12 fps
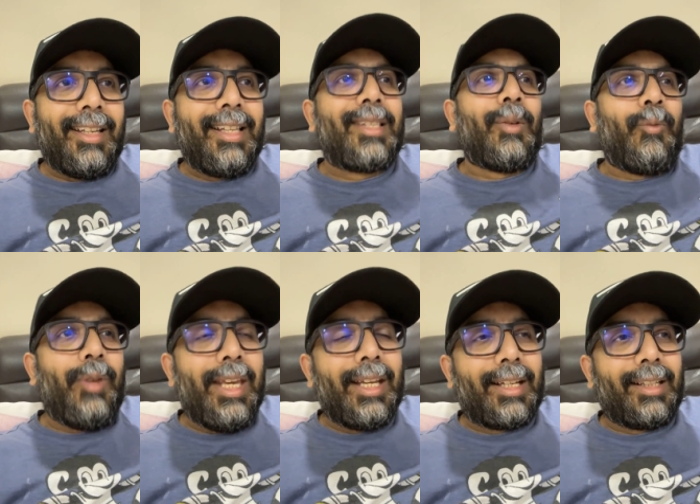it's a
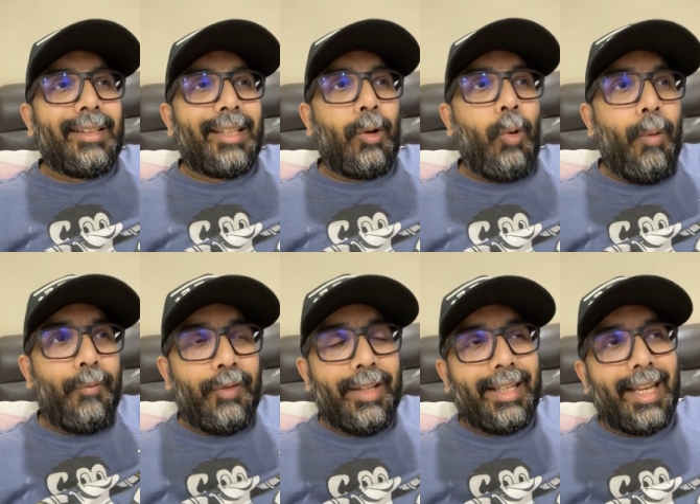vehicle that
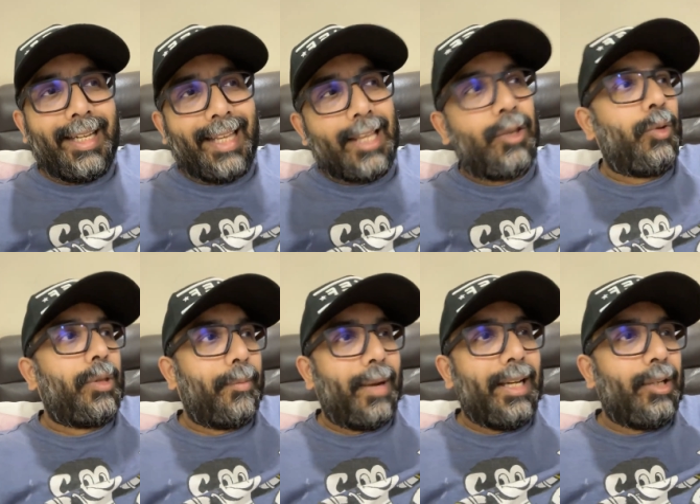hopefully can get you
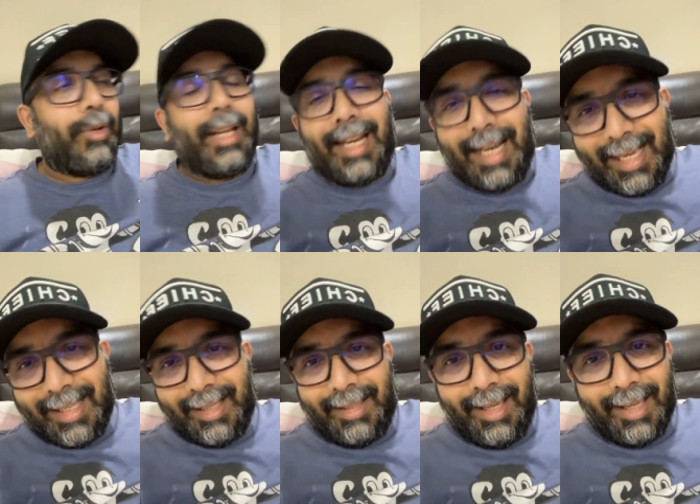the money to get
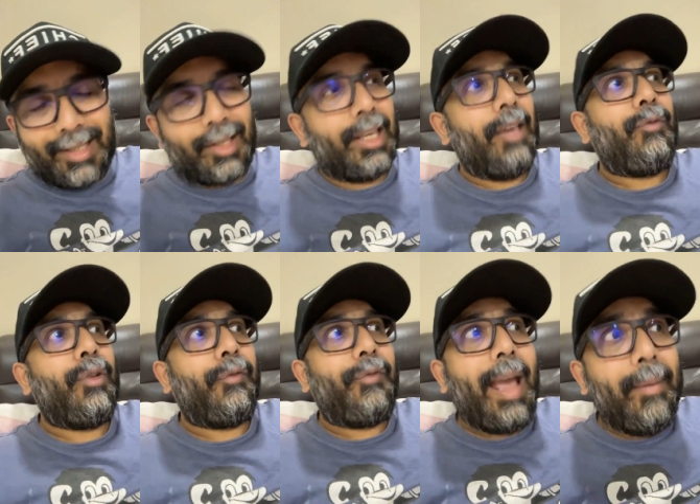nicer things, give
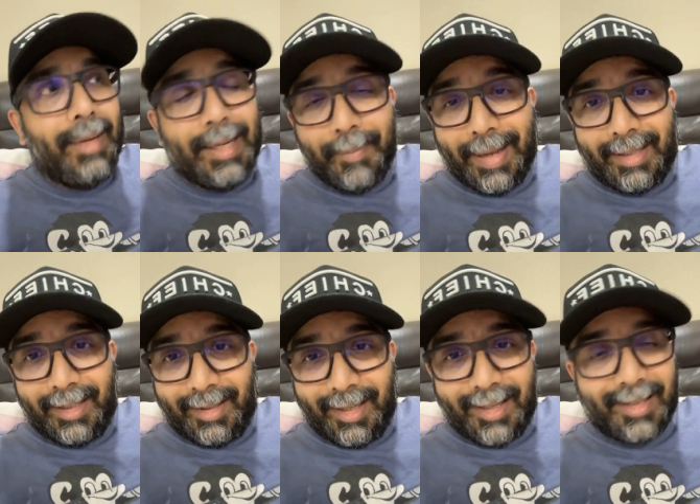your family
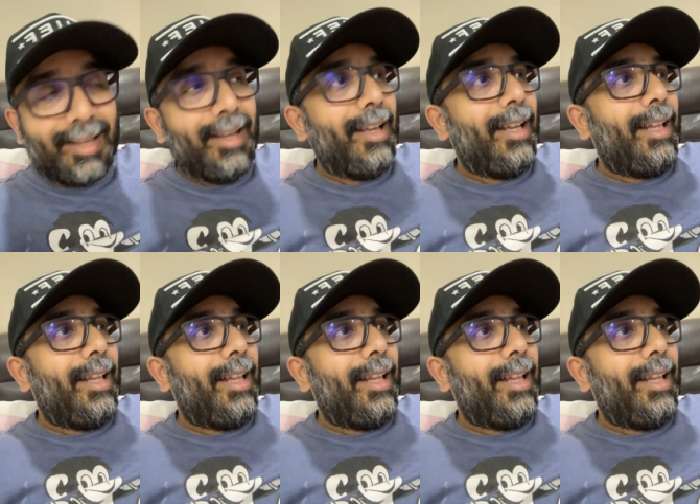better things,